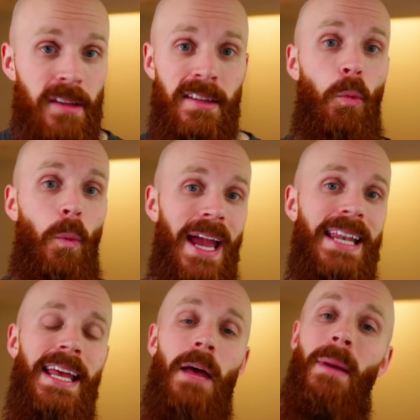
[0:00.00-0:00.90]
as he
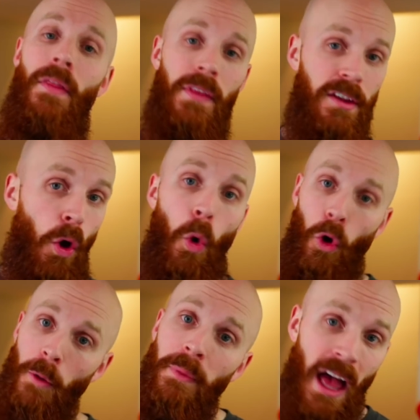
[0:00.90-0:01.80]
weighed in about this
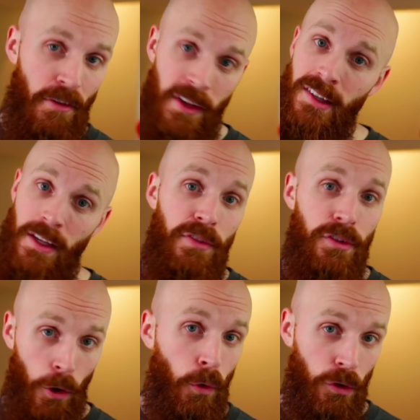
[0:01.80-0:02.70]
horribly offensive
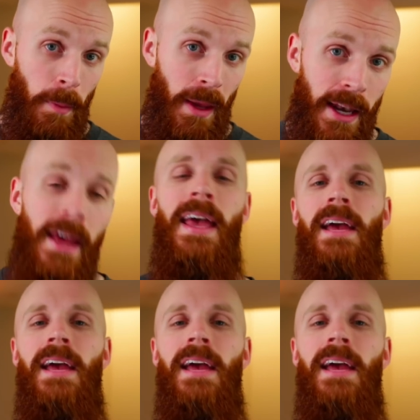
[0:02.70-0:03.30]
circle spin.